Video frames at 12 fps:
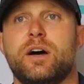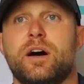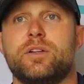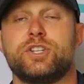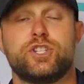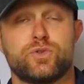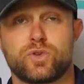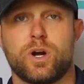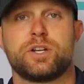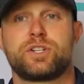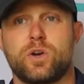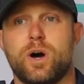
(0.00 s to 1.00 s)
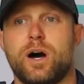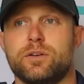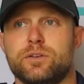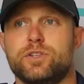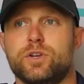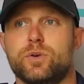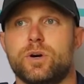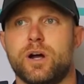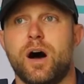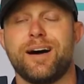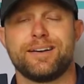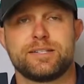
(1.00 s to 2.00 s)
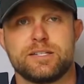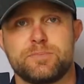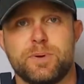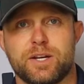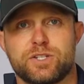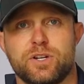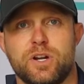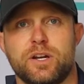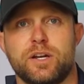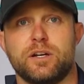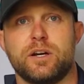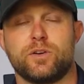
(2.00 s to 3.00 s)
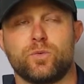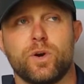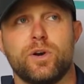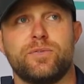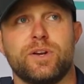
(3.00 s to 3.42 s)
that you trust to go out and do an honest inspection on a roof?